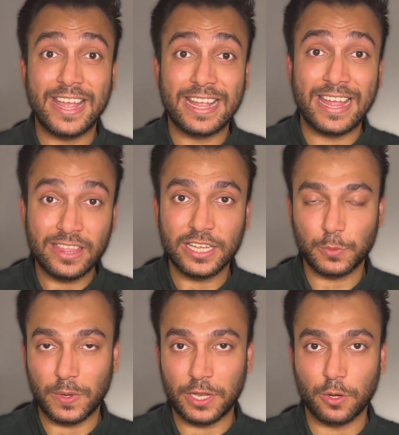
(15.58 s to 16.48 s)
In this
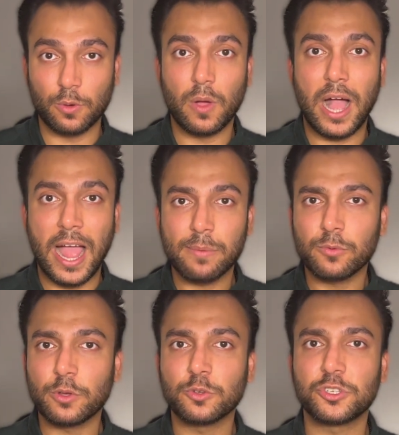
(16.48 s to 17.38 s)
video, I am
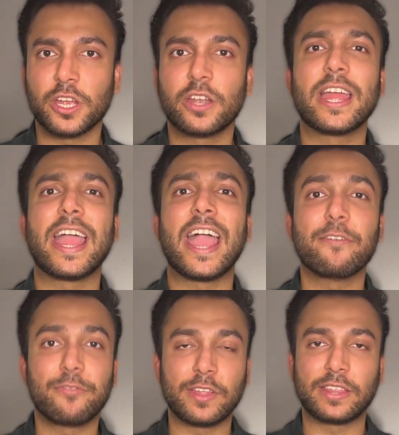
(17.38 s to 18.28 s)
going to share
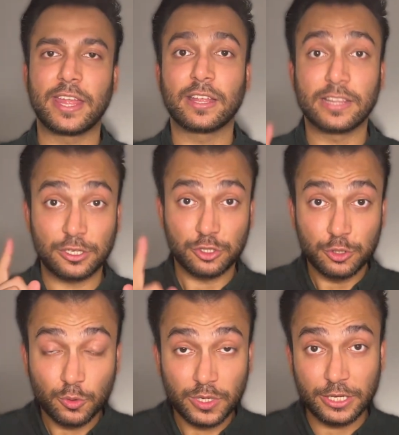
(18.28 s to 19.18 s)
everything that
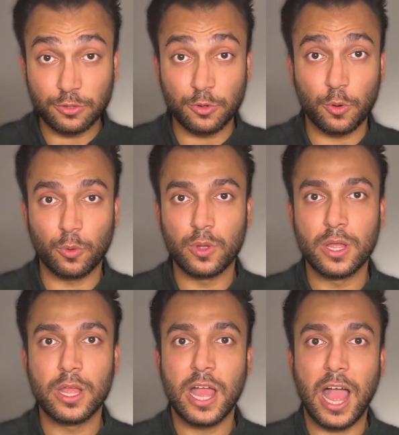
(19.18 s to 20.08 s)
you need to know
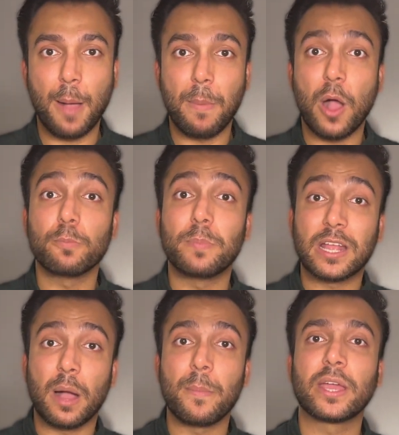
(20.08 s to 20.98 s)
about
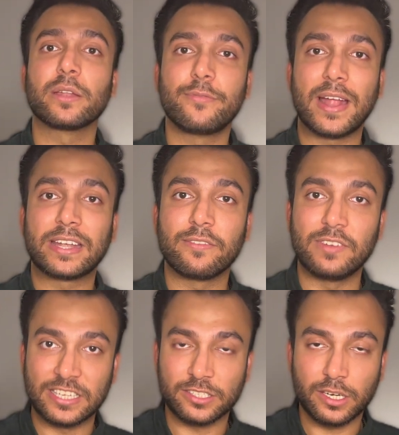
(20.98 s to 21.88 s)
becoming an effective
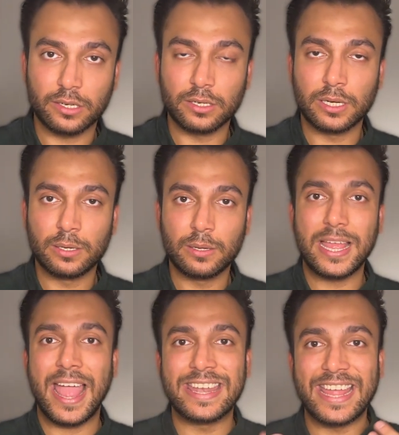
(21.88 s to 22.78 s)
listener
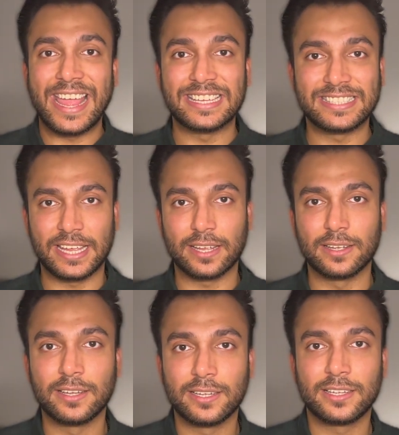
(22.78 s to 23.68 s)
and acing
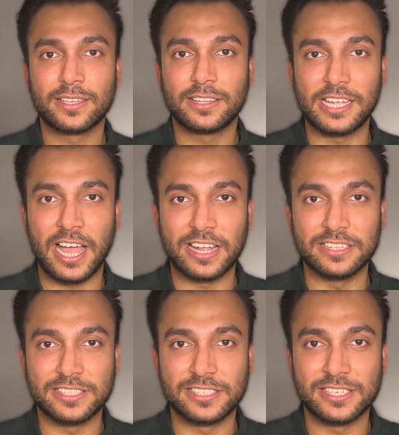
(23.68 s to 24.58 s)
the
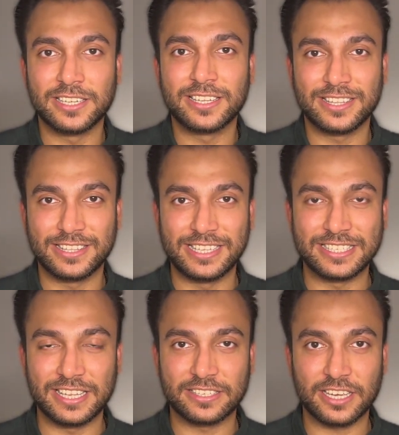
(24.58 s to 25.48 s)
IELTS
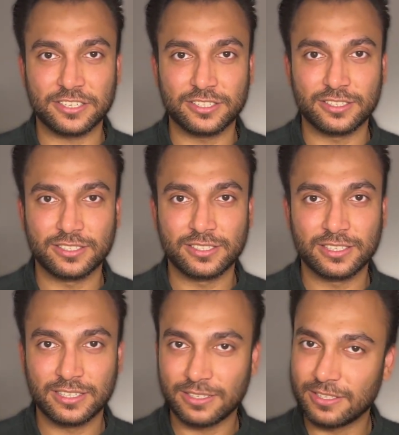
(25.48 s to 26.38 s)
listening section.
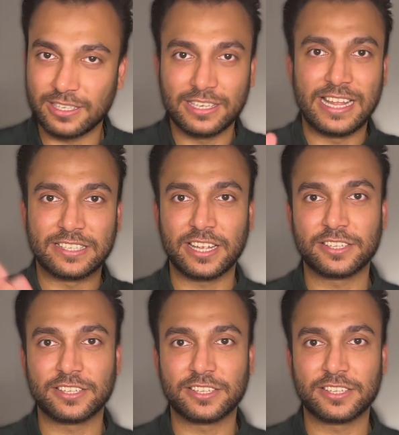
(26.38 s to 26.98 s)
Let's get